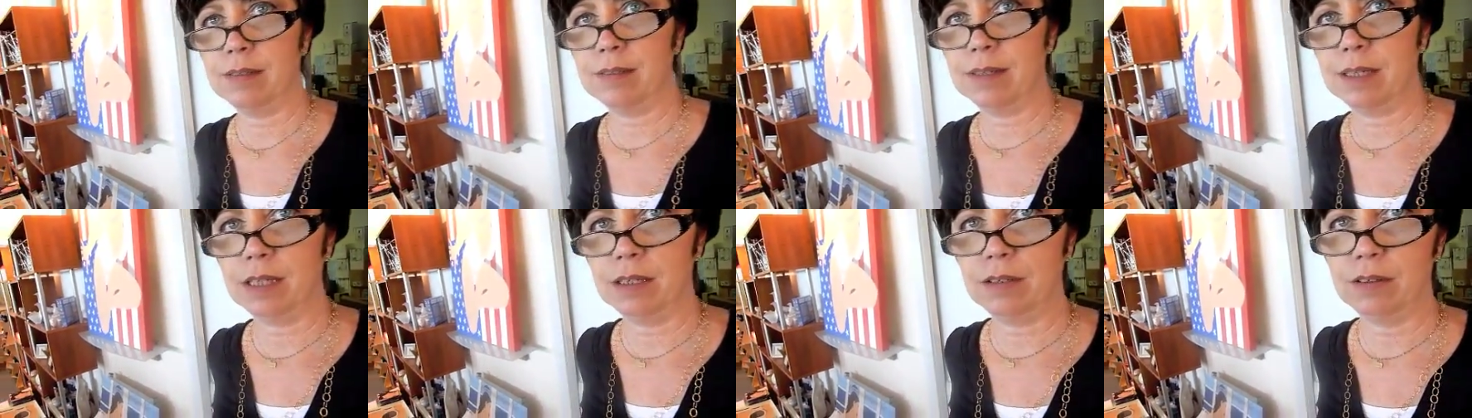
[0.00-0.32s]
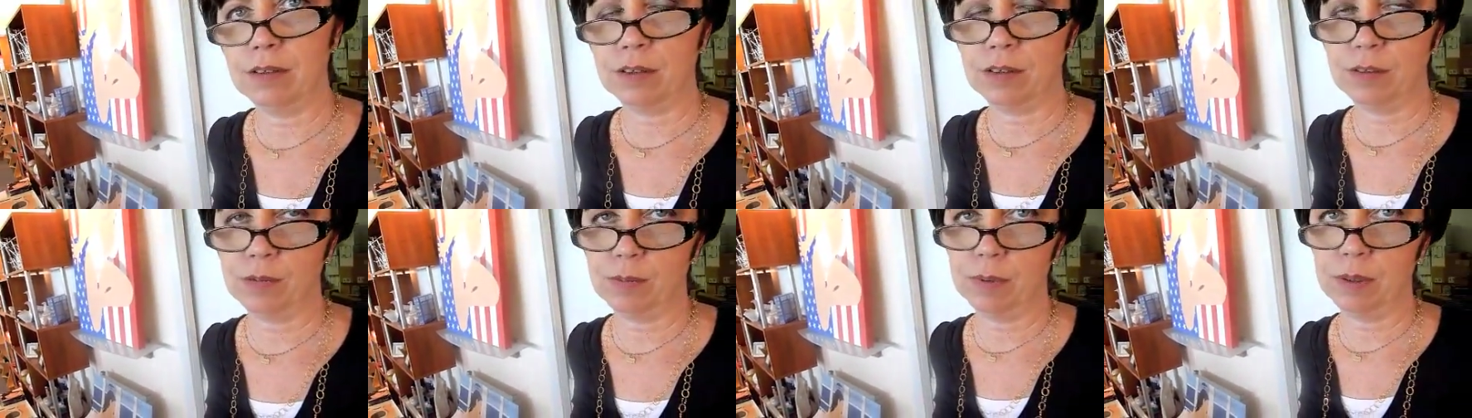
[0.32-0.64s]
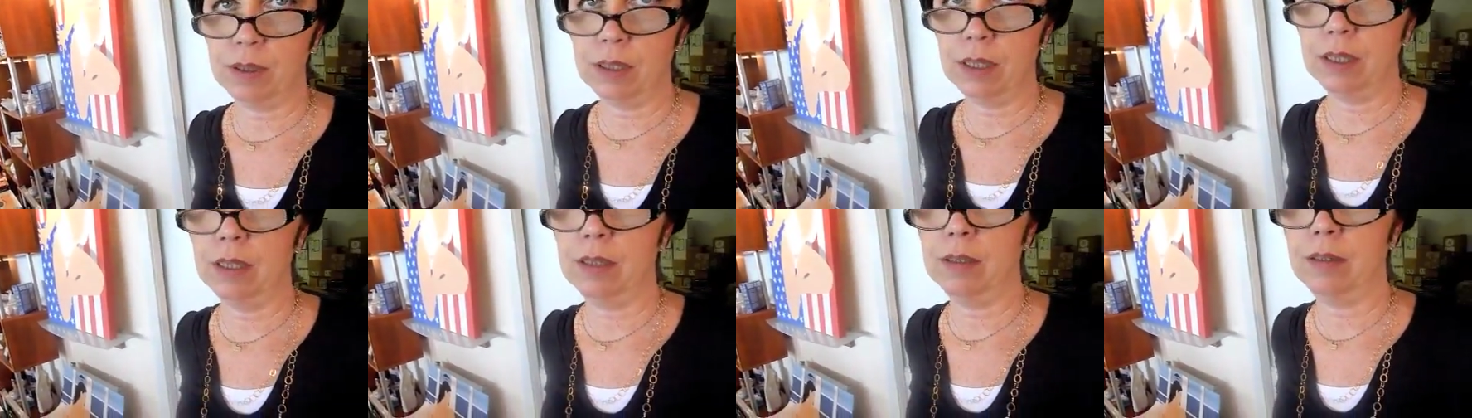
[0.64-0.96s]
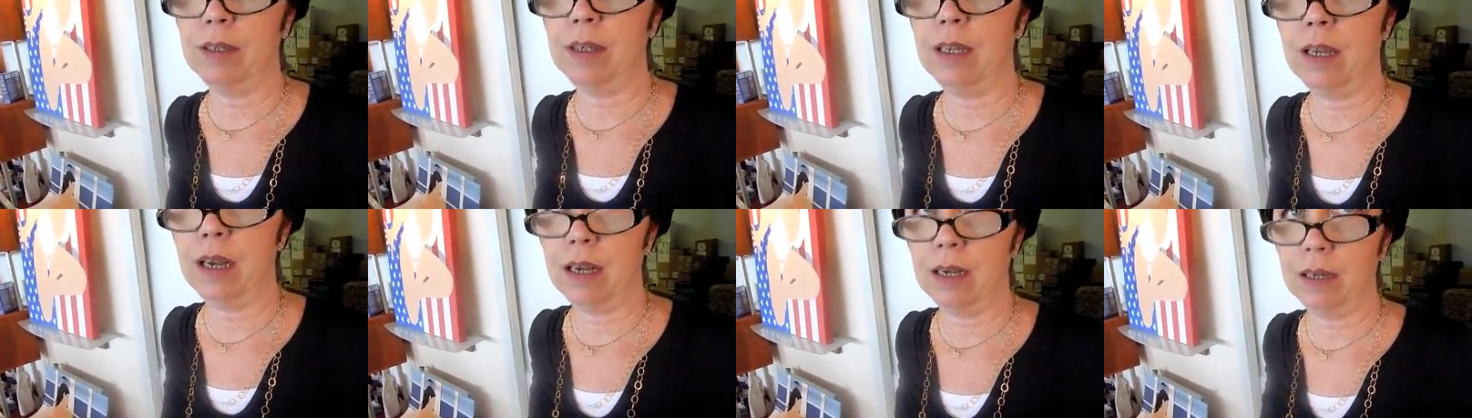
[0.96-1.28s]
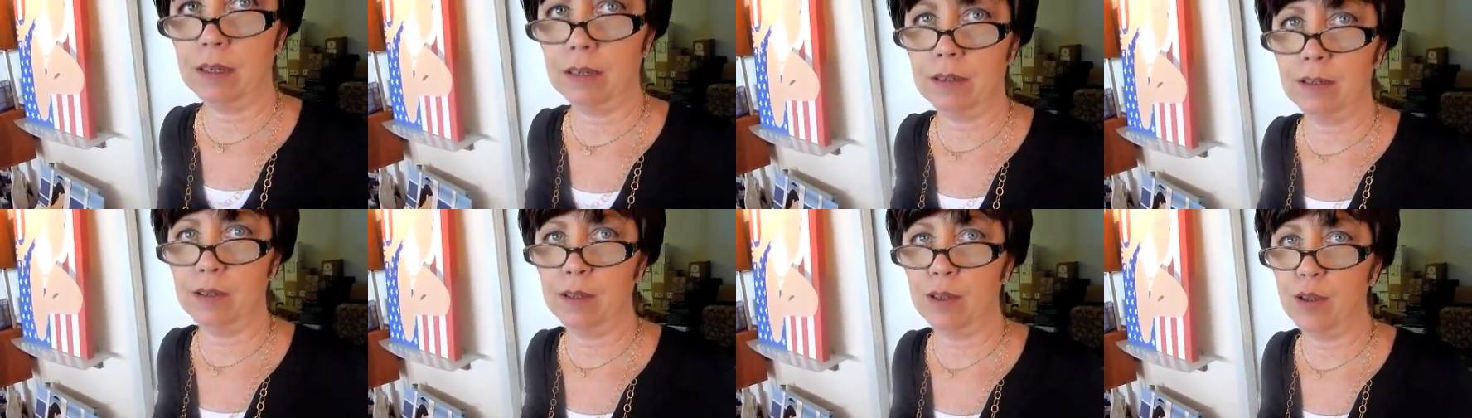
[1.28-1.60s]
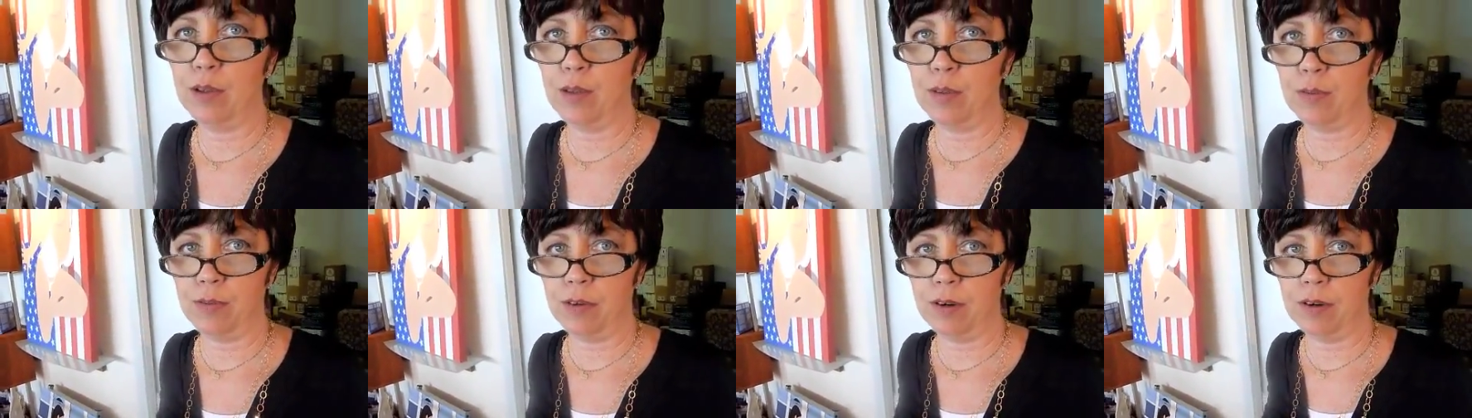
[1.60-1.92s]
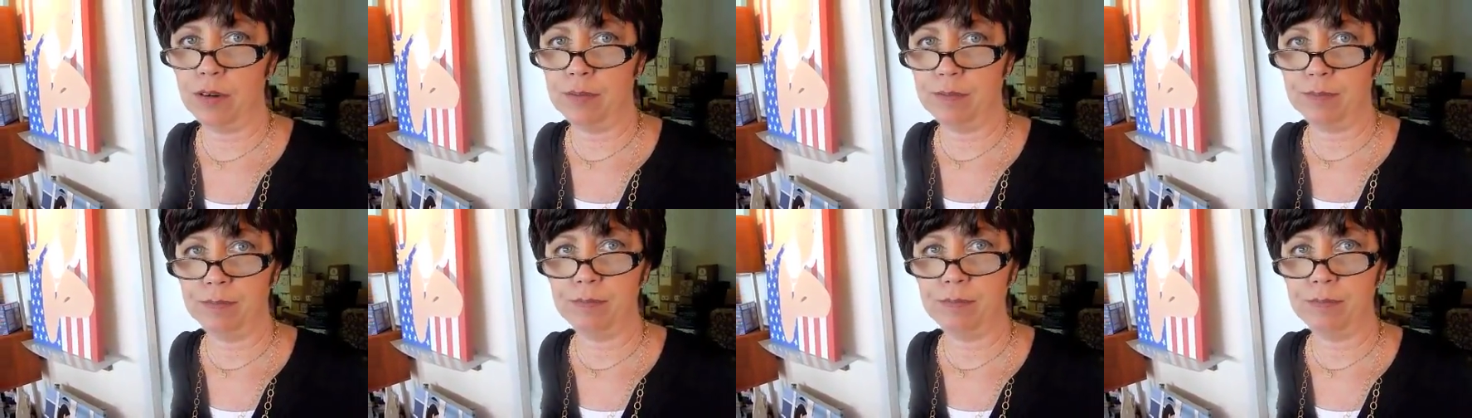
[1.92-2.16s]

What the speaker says: skin looks really young, youthful.